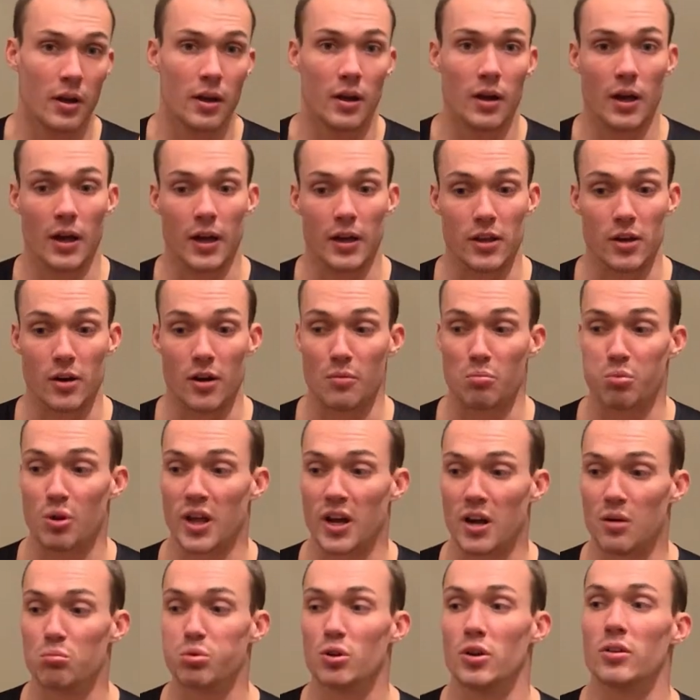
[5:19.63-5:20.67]
I plan
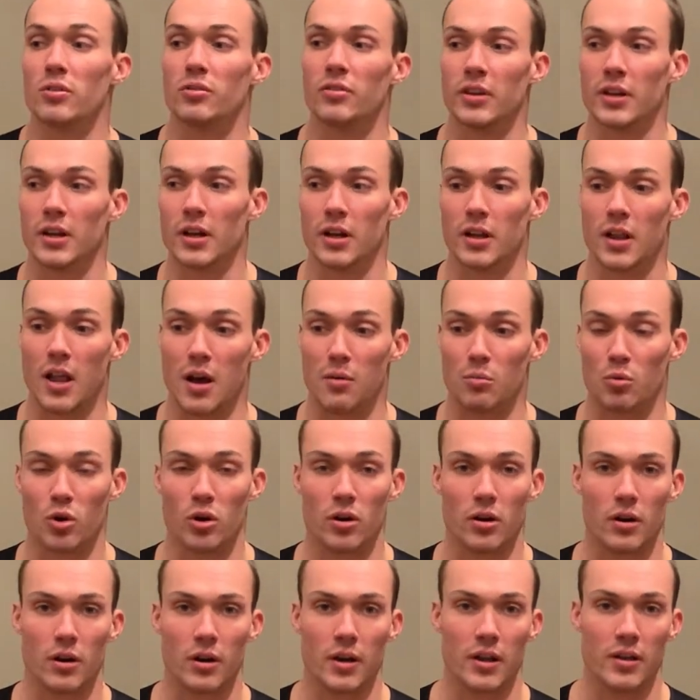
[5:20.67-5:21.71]
on producing a lot
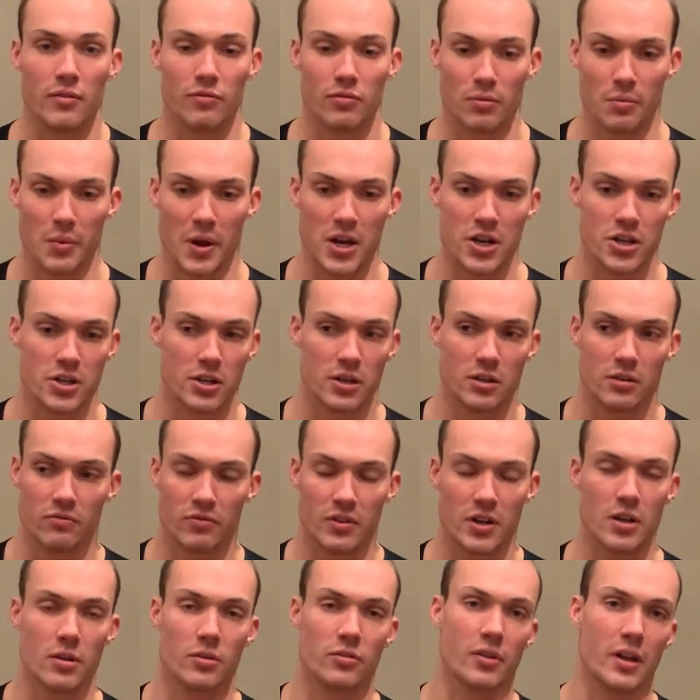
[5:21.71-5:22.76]
more information,
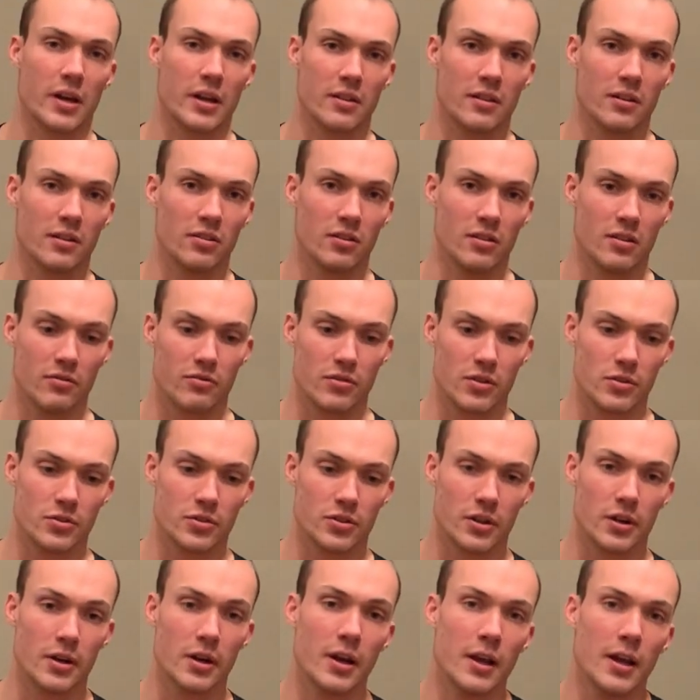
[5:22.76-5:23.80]
videos like this in the
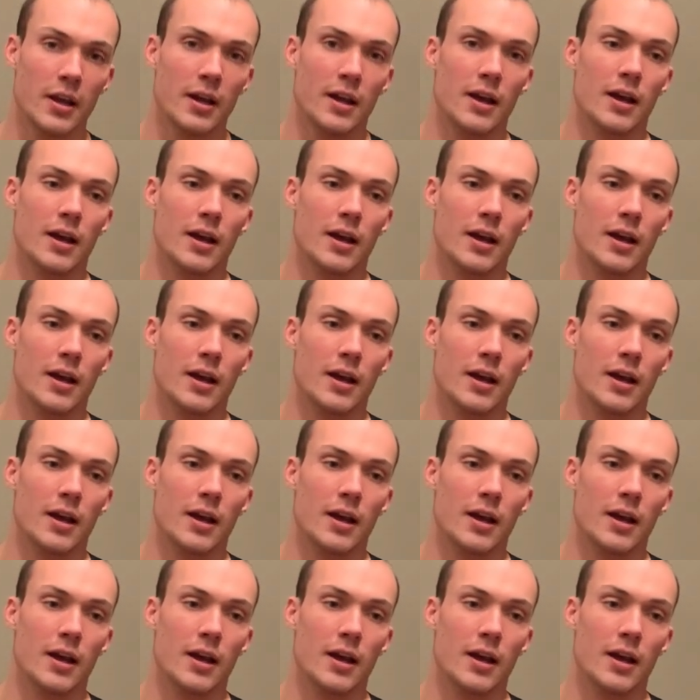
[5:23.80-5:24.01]
future,